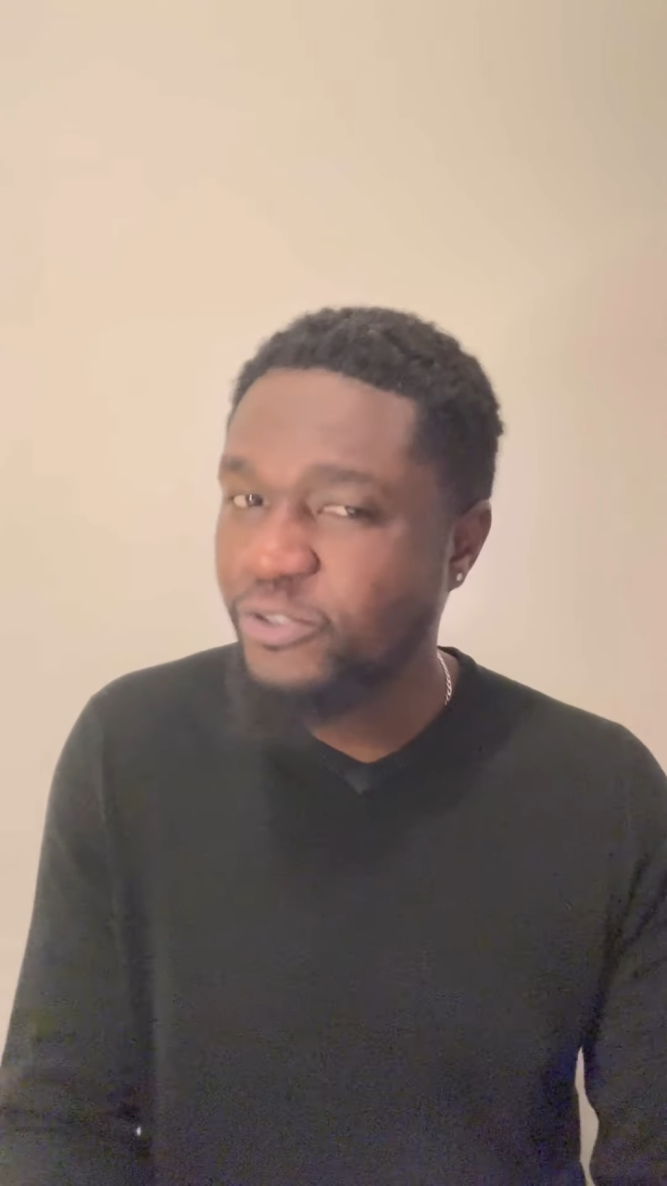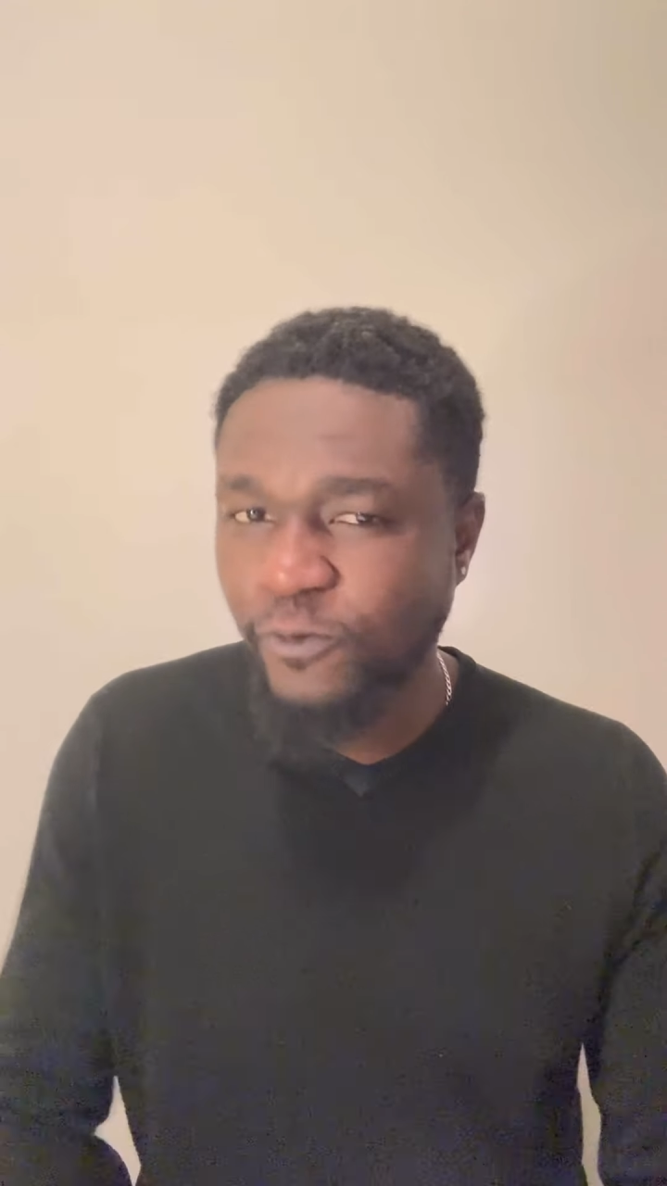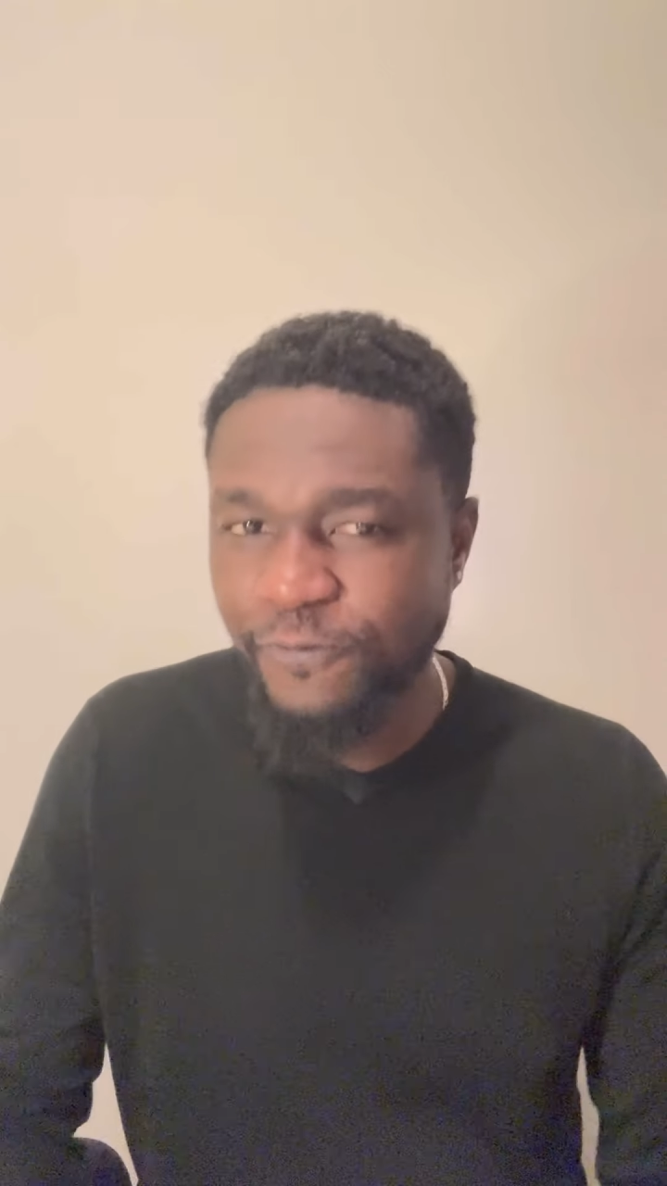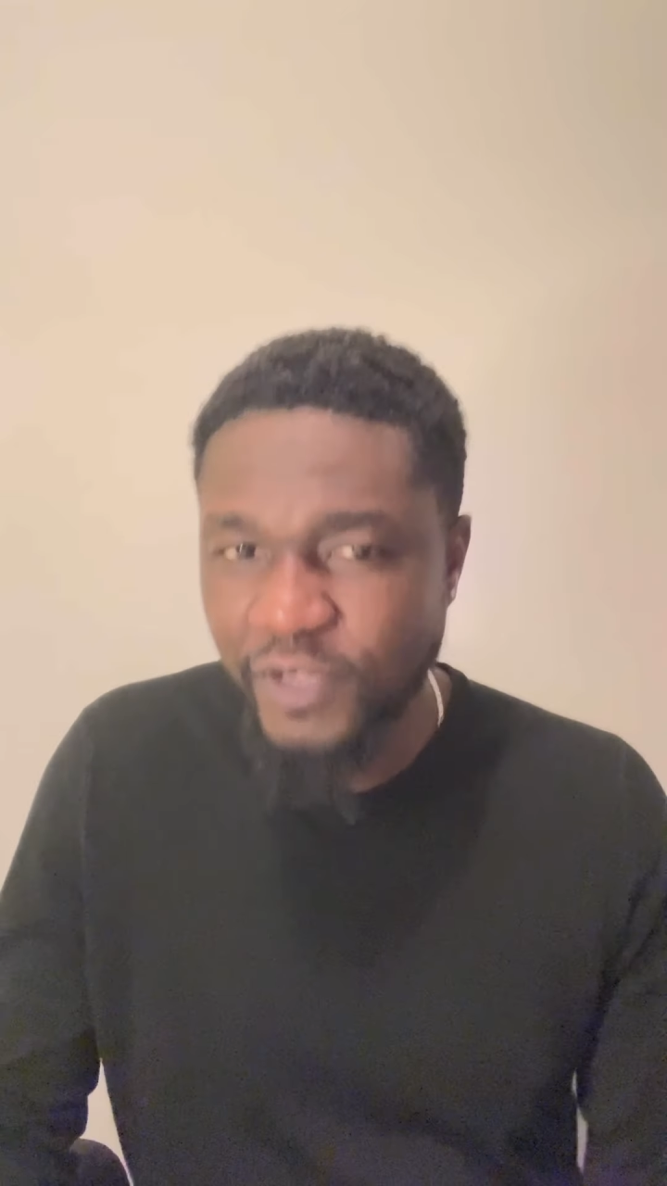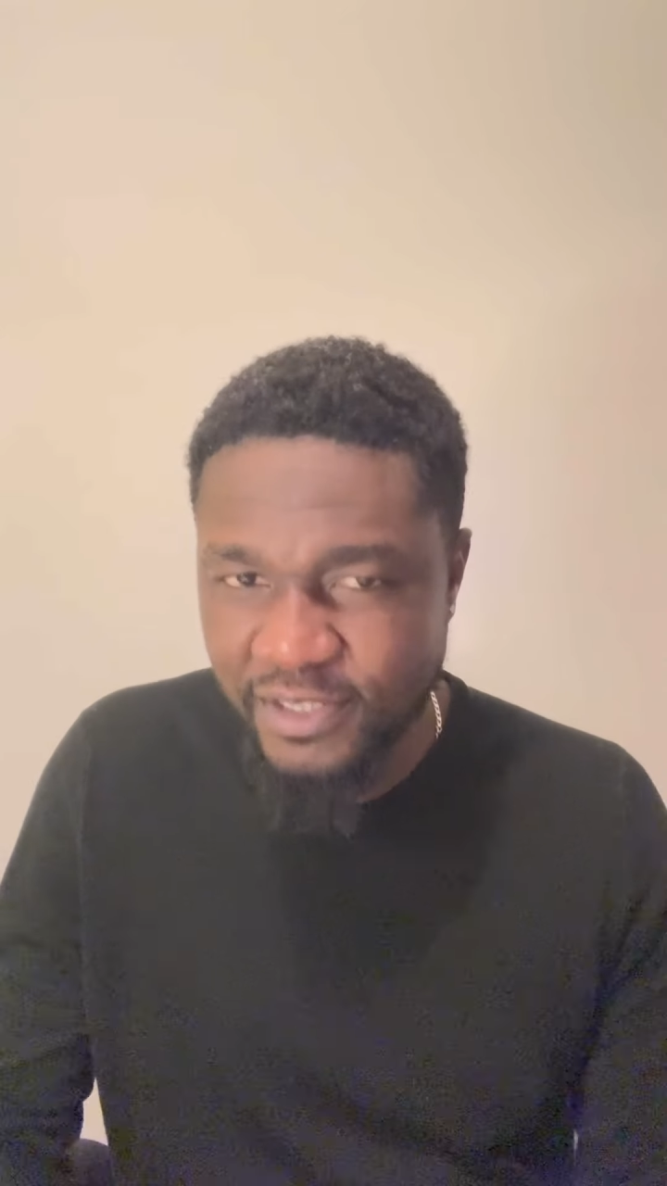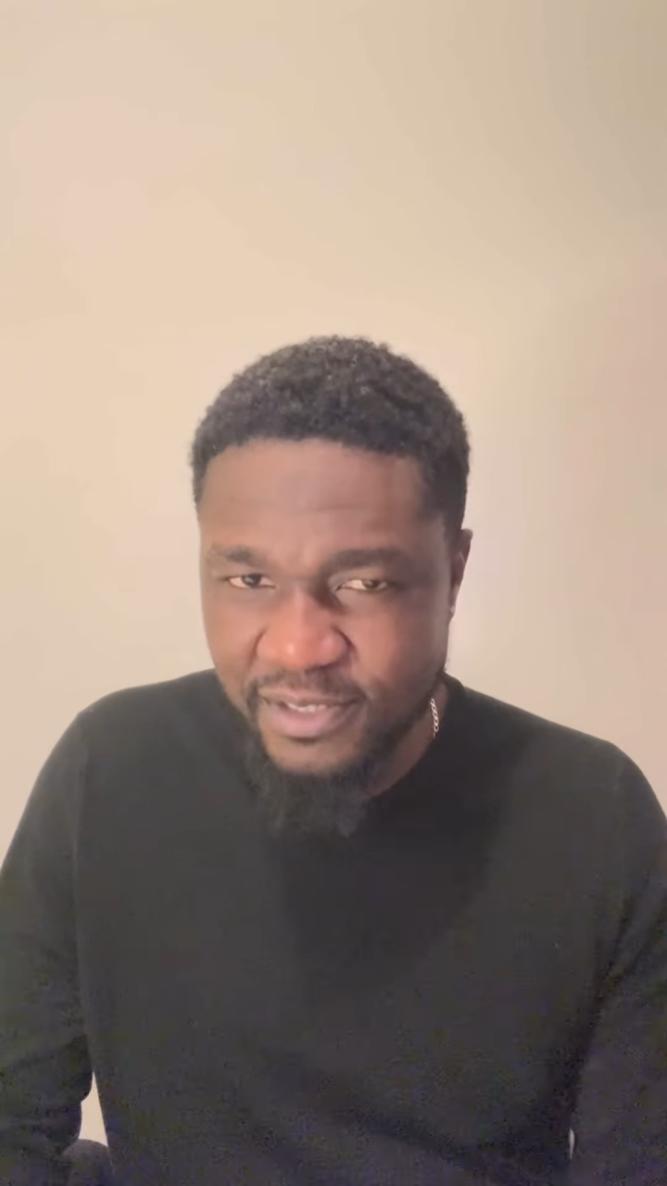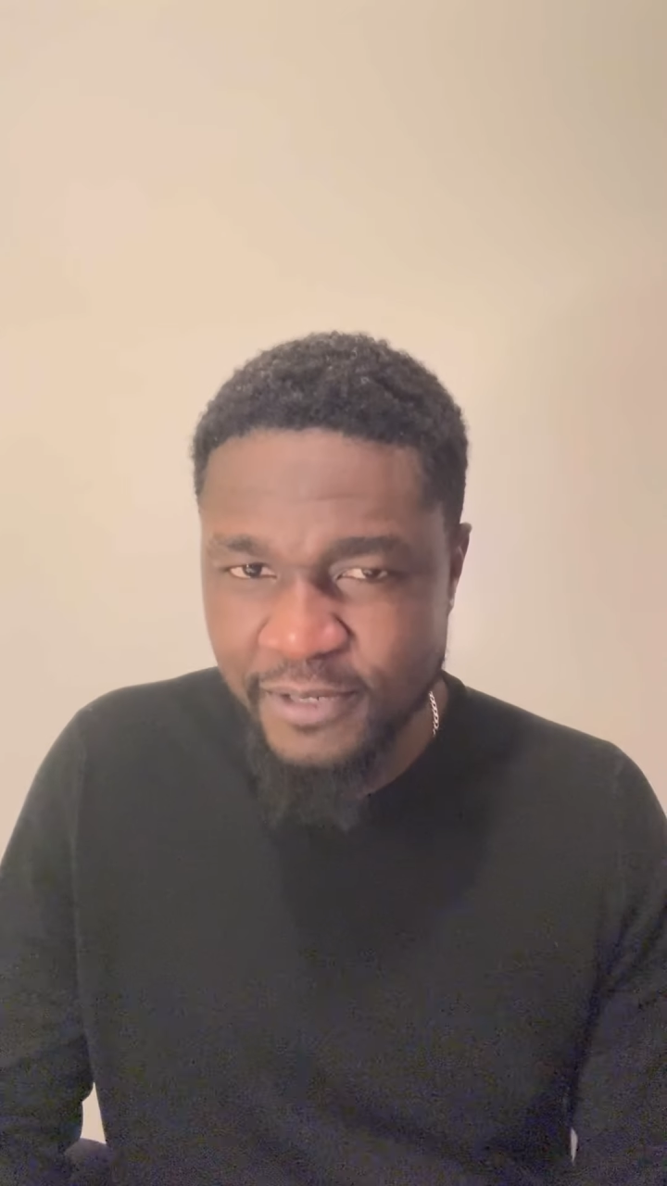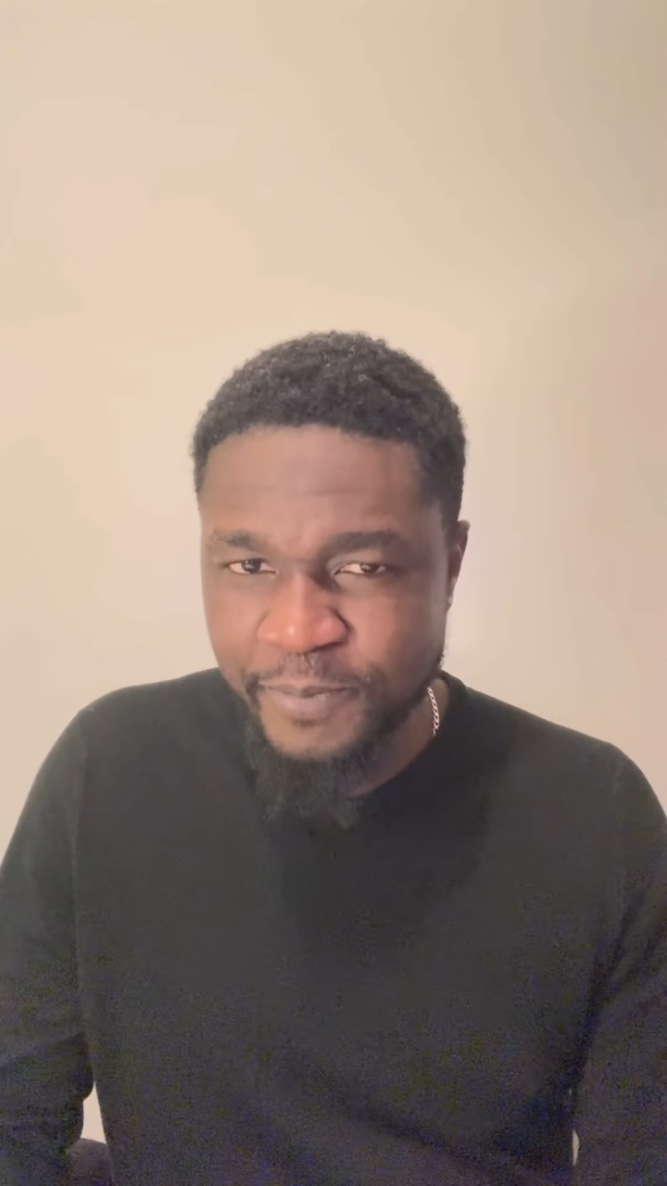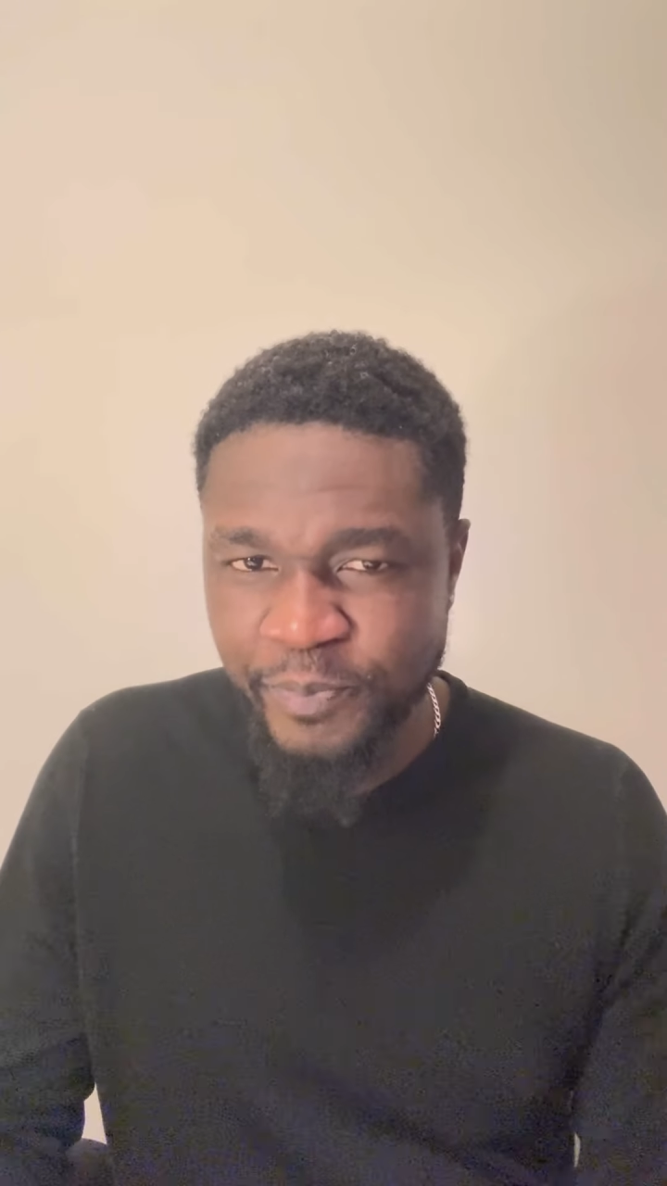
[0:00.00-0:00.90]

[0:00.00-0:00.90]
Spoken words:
of faith.